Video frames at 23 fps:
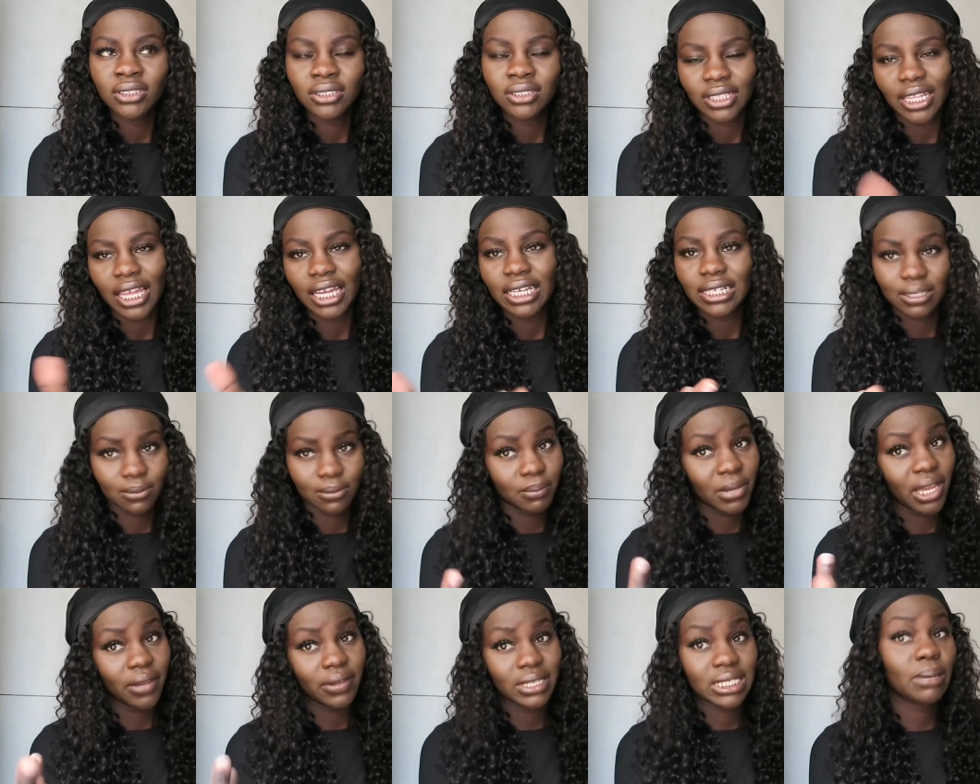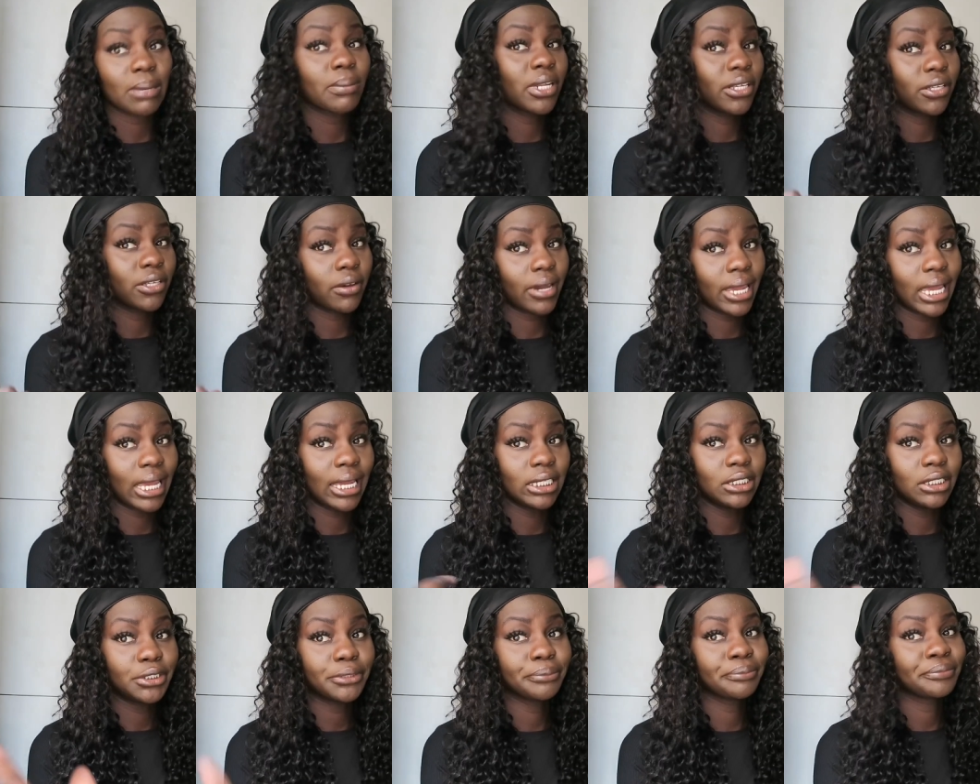Like maybe somebody your
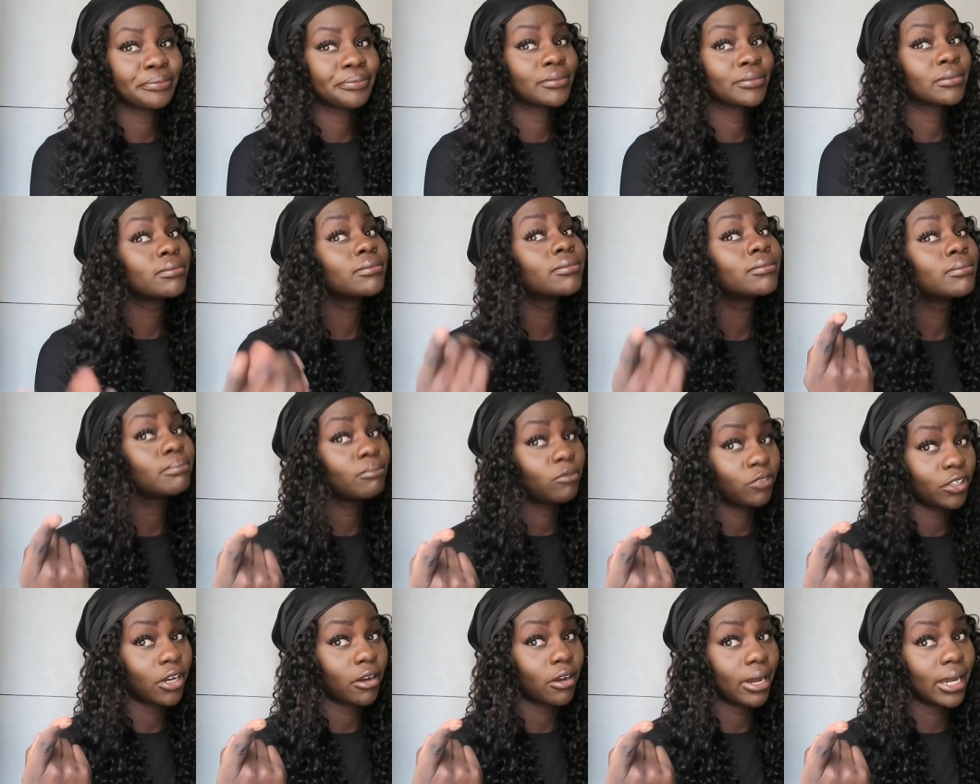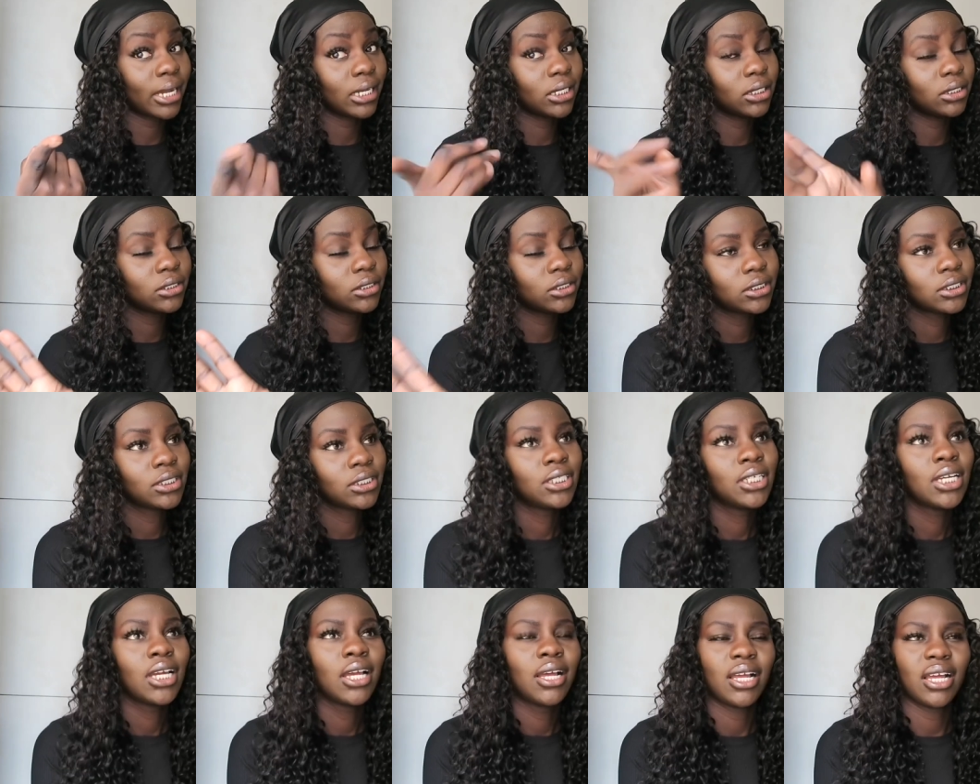age, your age,
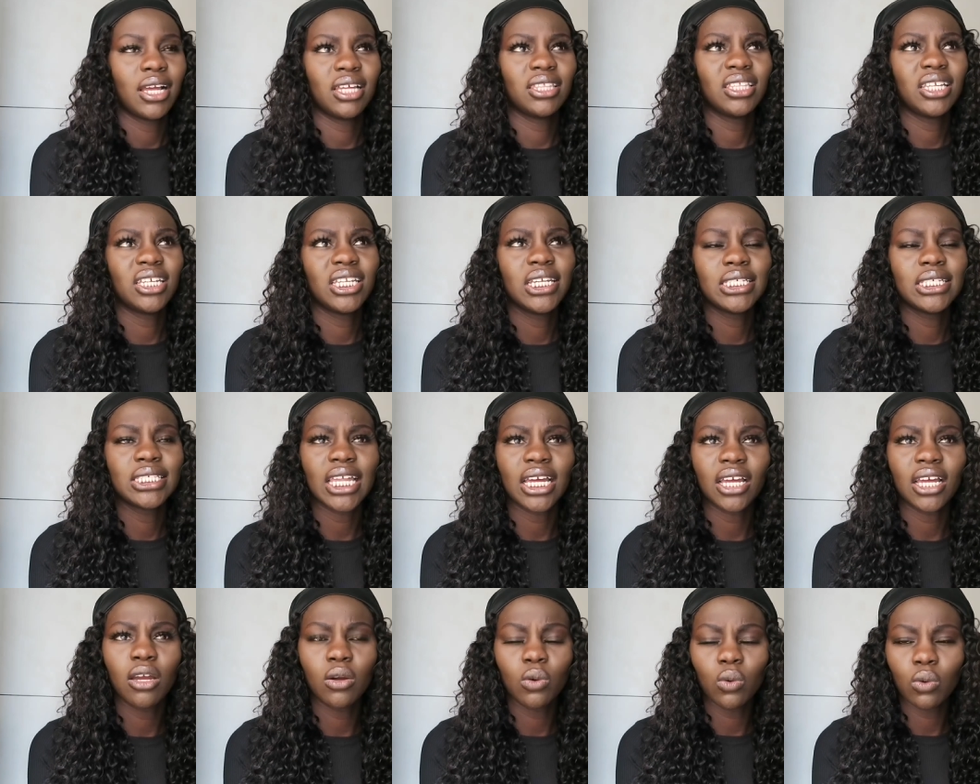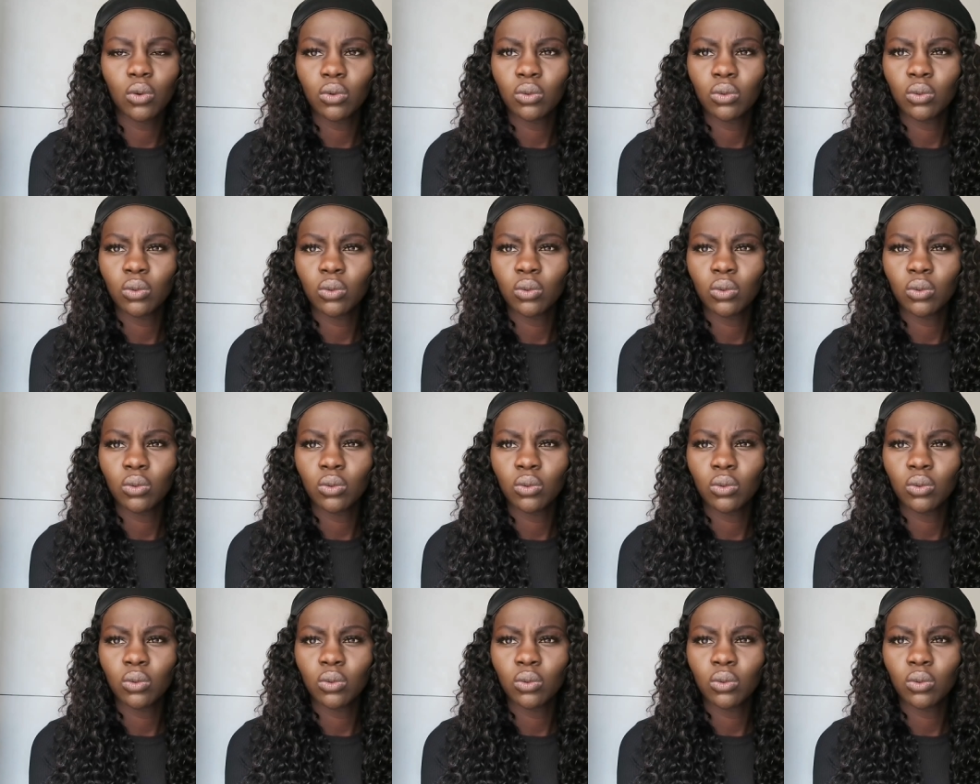and then he's like, um,